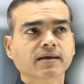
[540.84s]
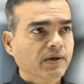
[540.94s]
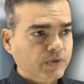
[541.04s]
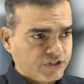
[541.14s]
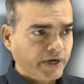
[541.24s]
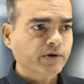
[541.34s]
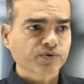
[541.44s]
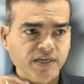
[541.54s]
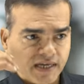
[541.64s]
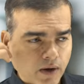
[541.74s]
I was trying to
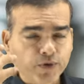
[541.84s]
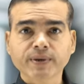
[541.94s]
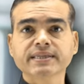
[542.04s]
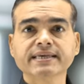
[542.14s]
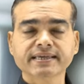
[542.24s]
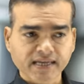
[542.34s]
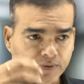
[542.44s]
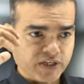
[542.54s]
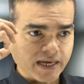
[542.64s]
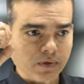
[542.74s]
think how you are thinking. I
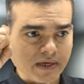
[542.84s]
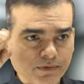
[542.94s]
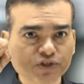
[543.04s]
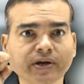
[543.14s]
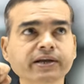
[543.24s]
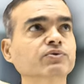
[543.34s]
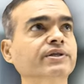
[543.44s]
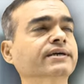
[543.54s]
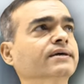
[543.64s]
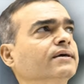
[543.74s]
was trying to
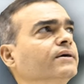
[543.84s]
think